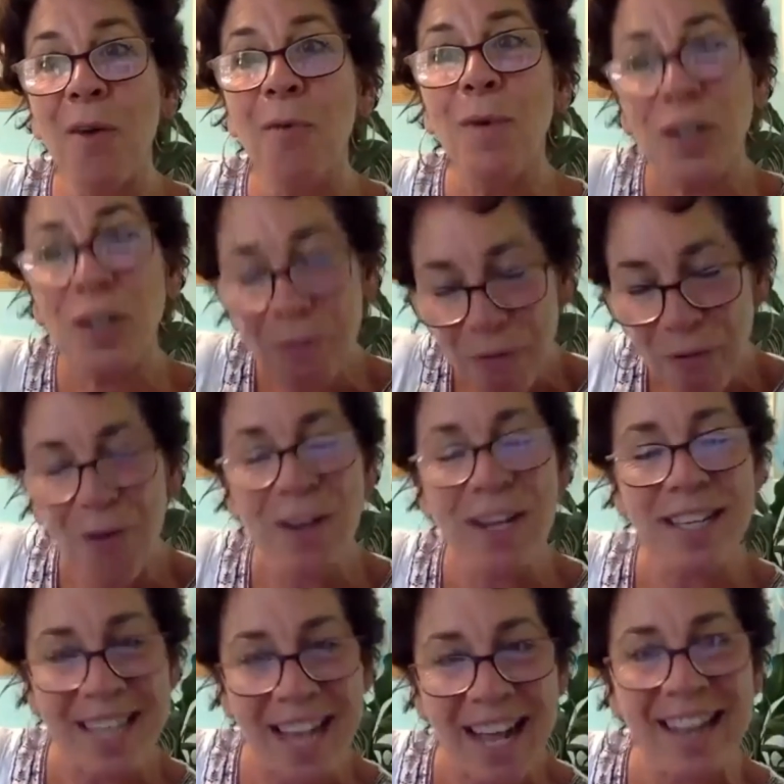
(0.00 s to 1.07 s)
we should
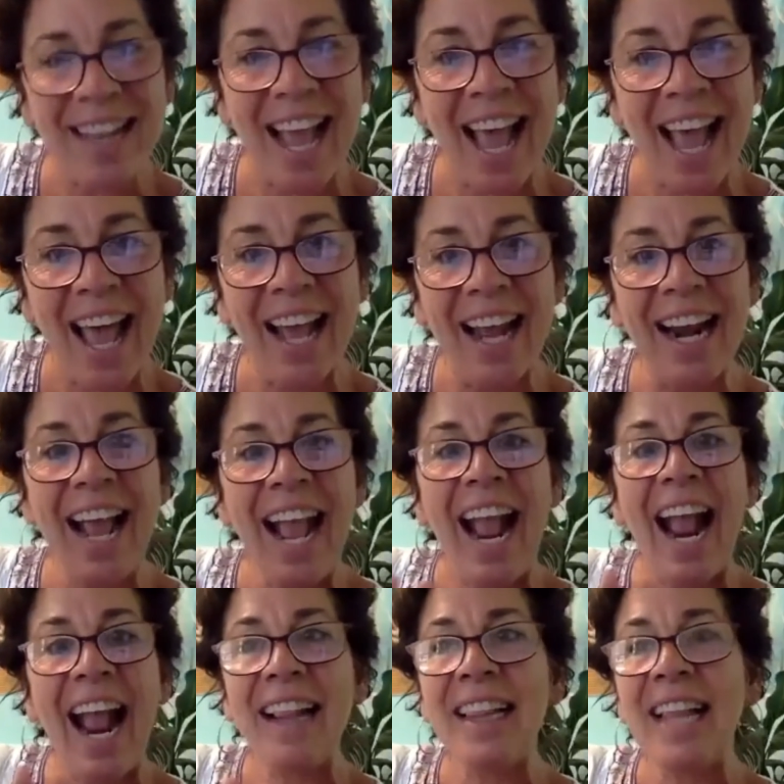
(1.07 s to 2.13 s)
focus on that
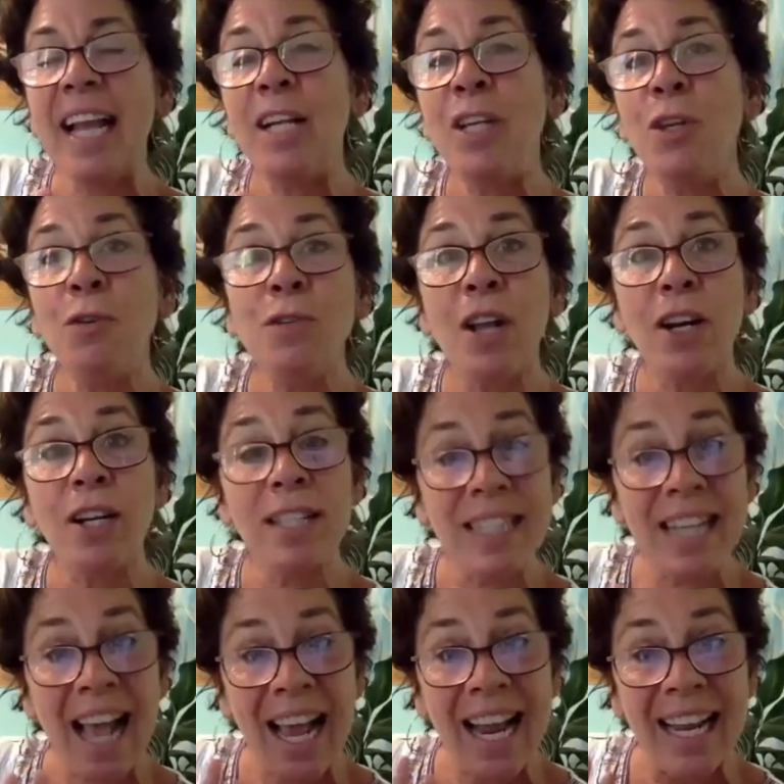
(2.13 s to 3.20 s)
and then use our
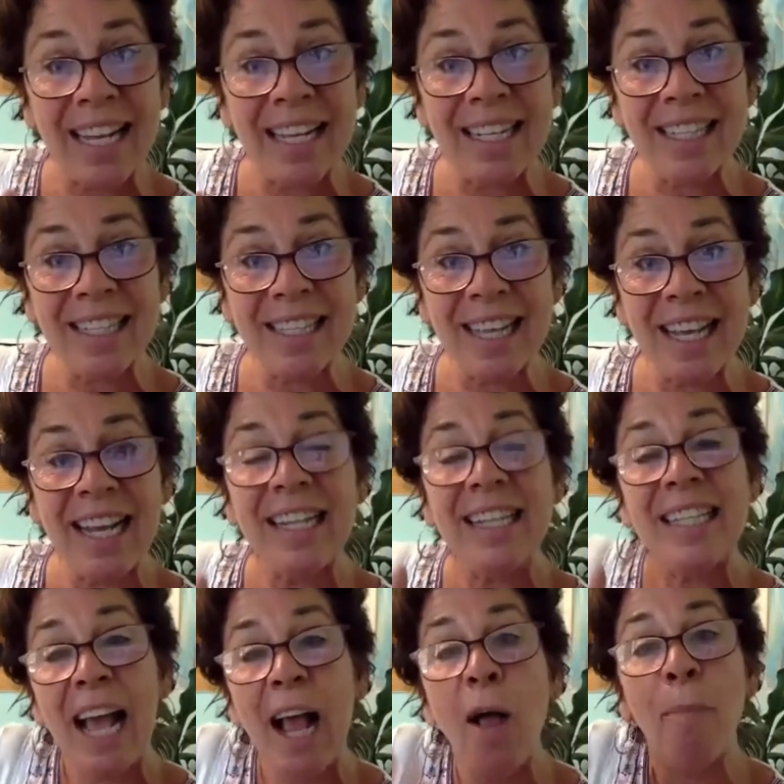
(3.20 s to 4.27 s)
science
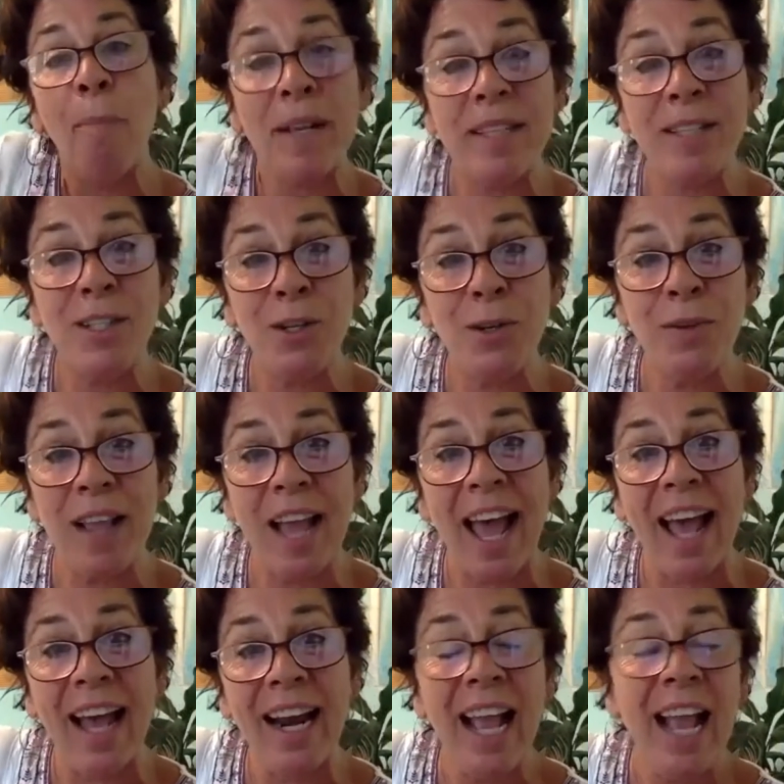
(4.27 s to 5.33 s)
to help us do
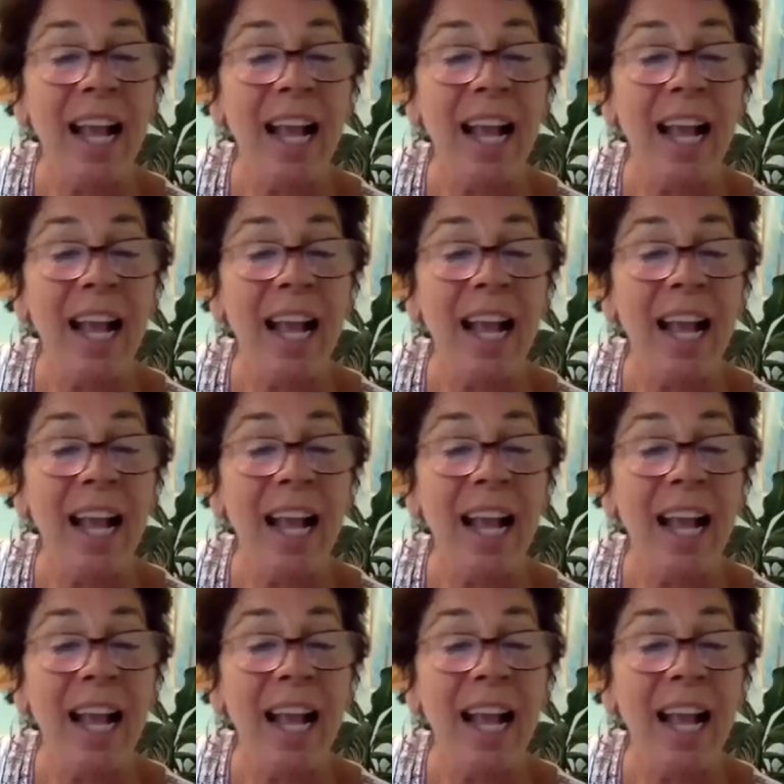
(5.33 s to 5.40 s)
that.